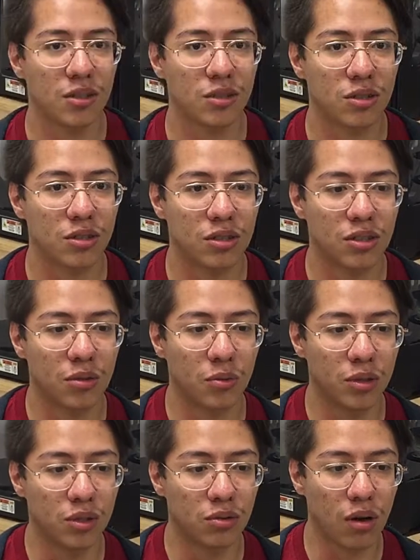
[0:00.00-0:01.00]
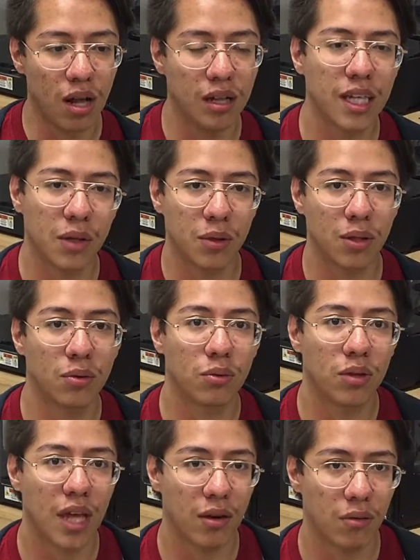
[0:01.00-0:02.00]
user would draw liquid
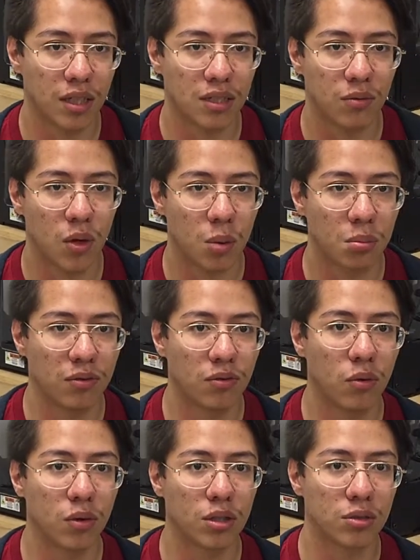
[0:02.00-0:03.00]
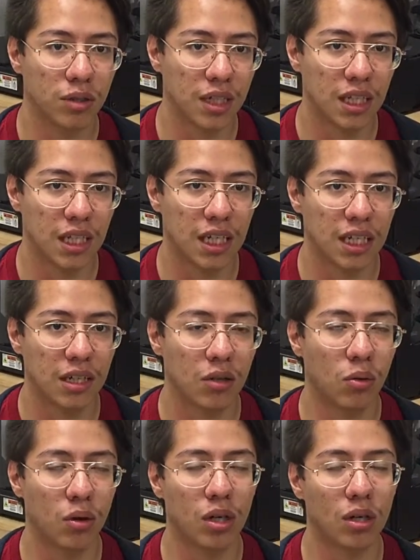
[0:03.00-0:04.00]
through that reservoir before drinking it
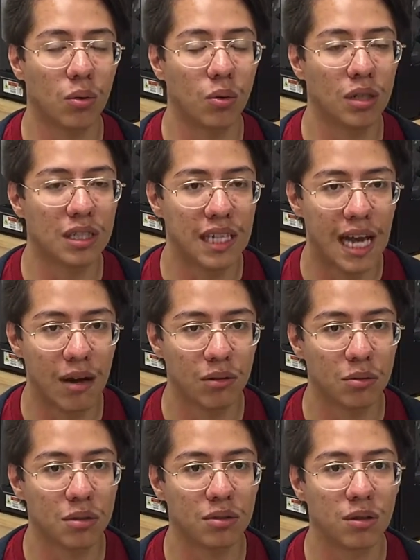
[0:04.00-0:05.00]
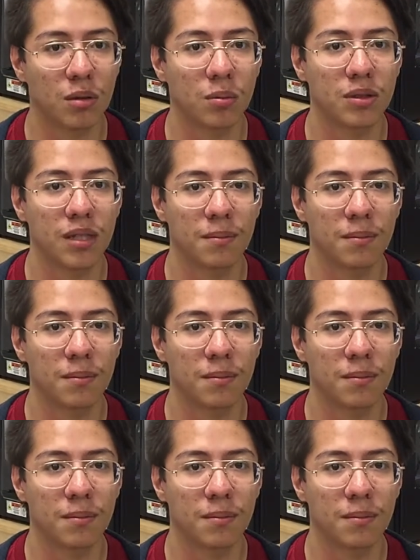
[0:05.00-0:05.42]
in order to cool it down to a drinkable